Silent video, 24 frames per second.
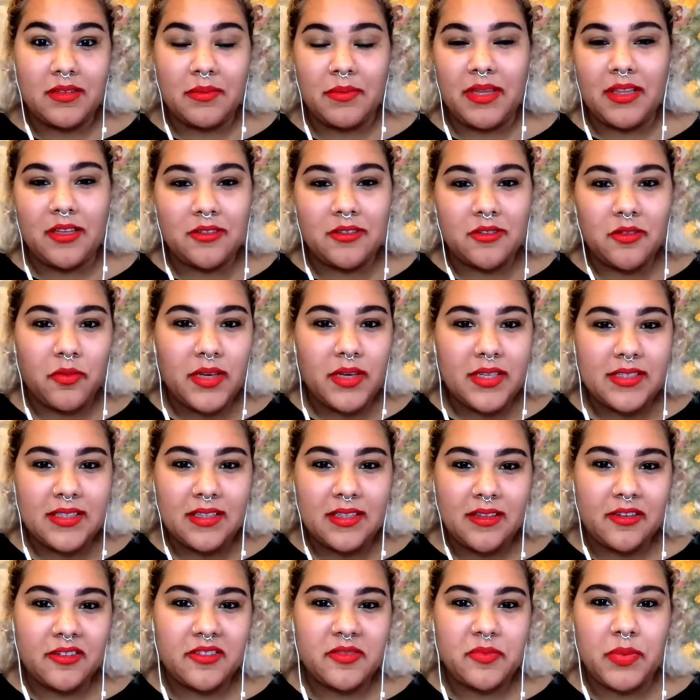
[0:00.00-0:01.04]
I mean, there's a reason
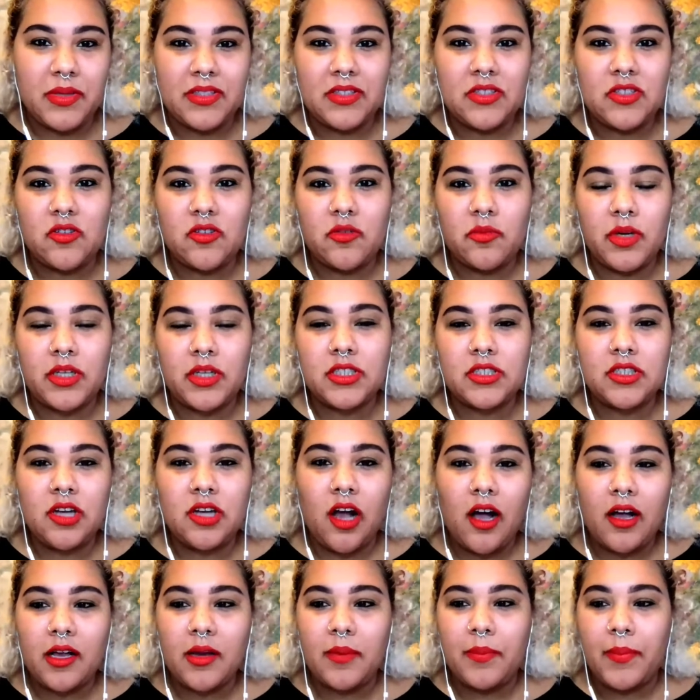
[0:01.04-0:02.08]
there's been so much
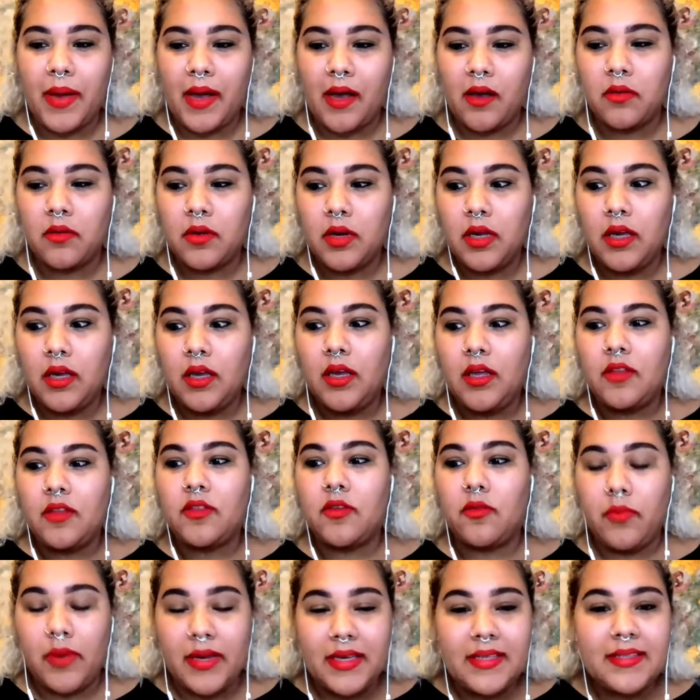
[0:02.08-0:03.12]
talk about
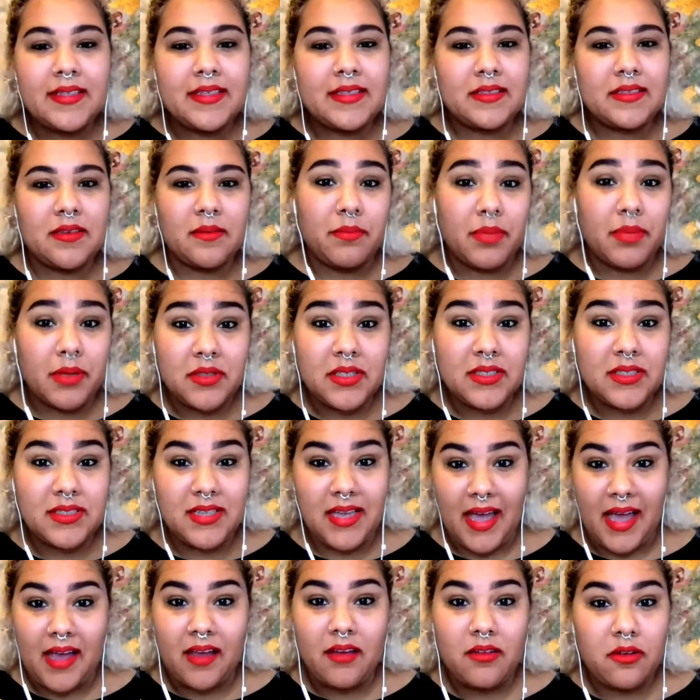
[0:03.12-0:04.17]
the racism built into
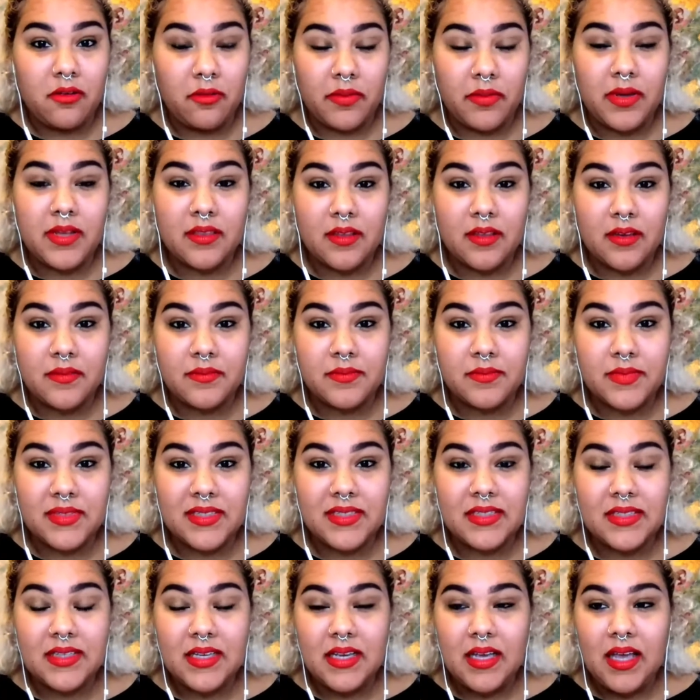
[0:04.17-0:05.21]

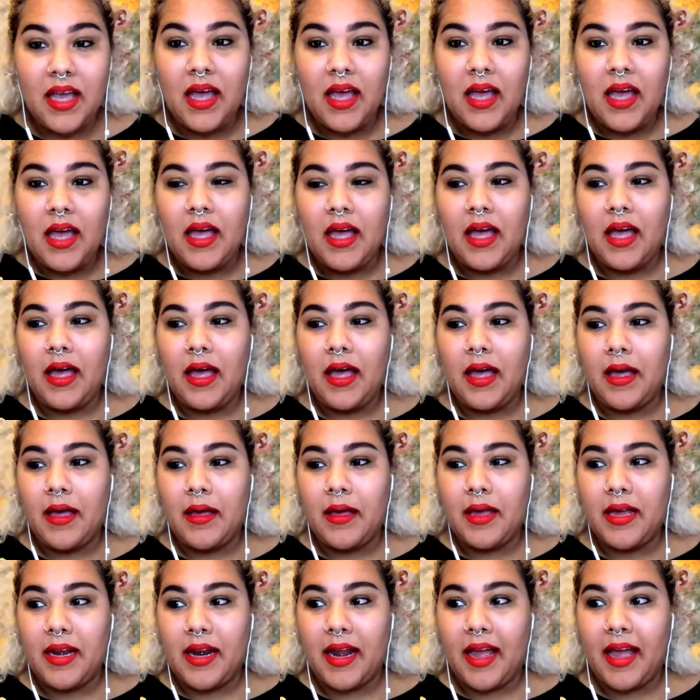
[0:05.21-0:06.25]
algorithms,
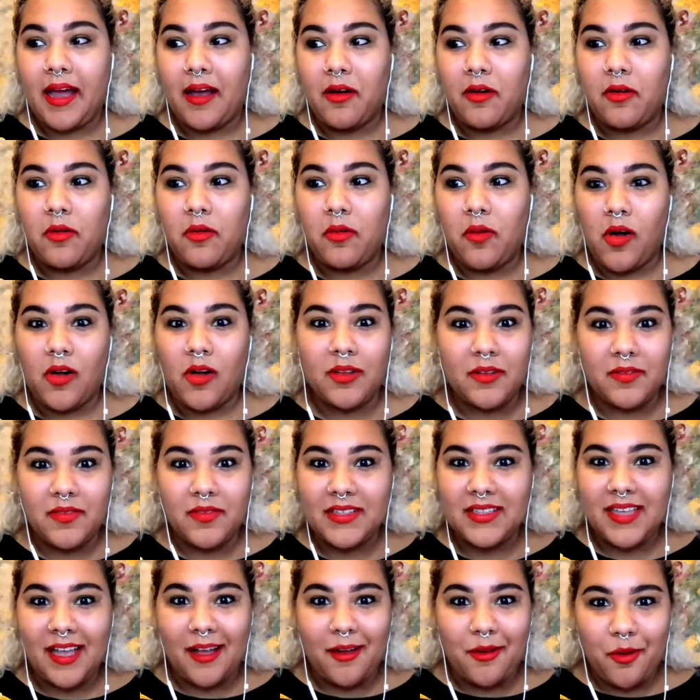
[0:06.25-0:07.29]
and how all of
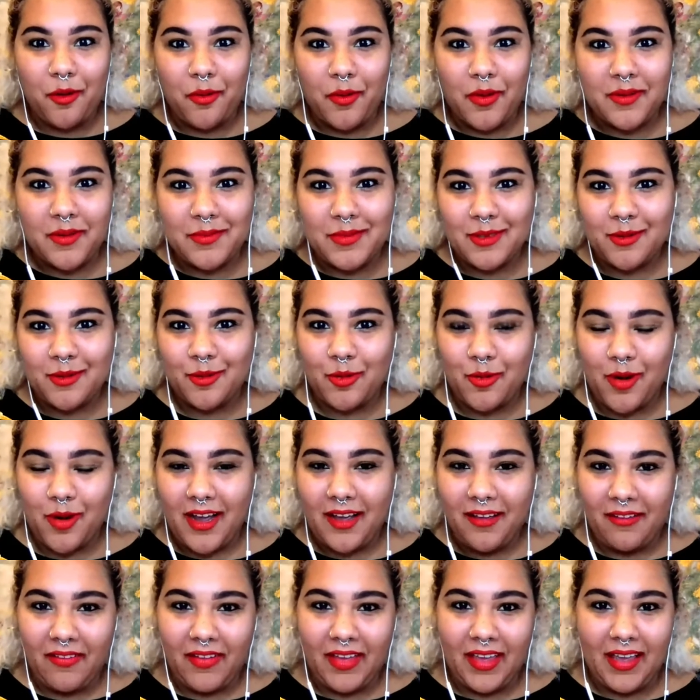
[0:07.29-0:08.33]
these algorithms are
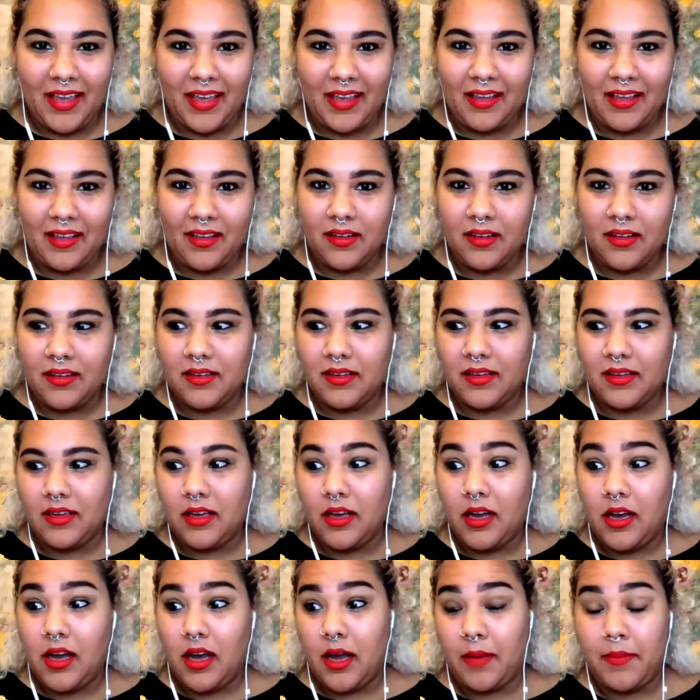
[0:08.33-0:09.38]
driving,
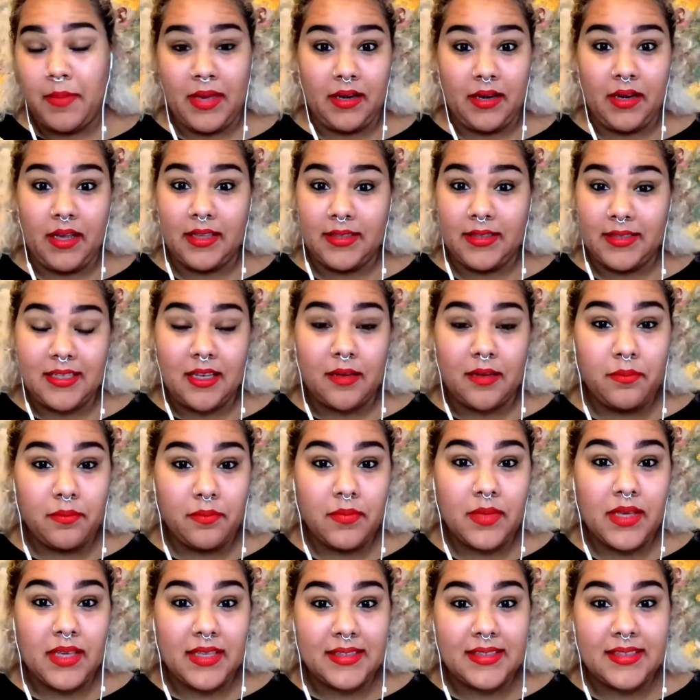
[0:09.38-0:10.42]
I mean, in
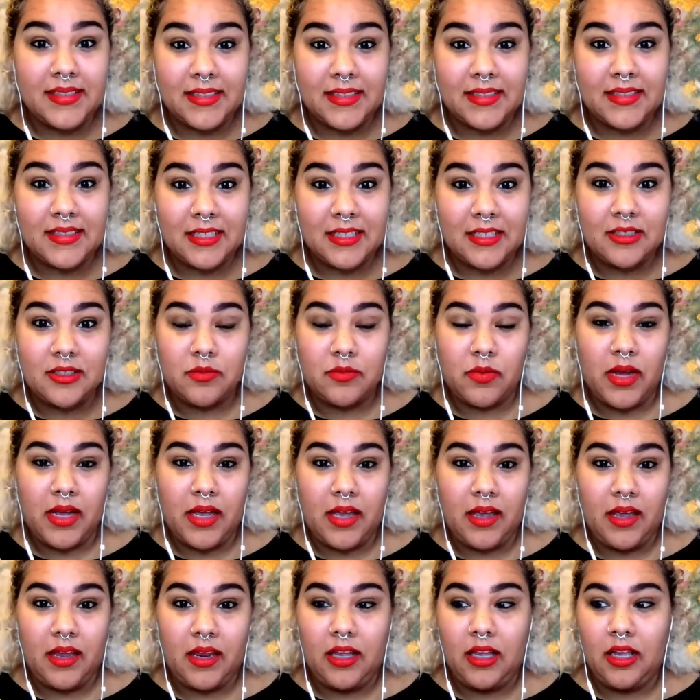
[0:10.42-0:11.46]
some instances,
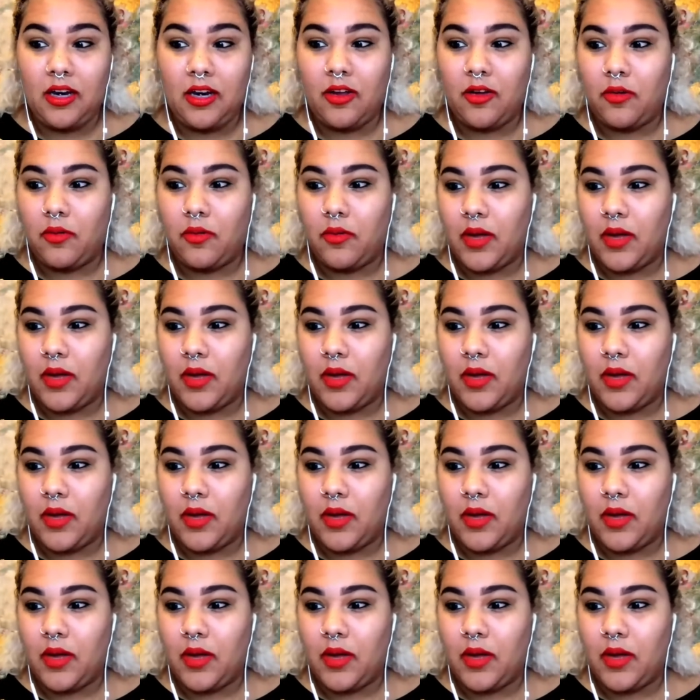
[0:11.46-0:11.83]
right, you know,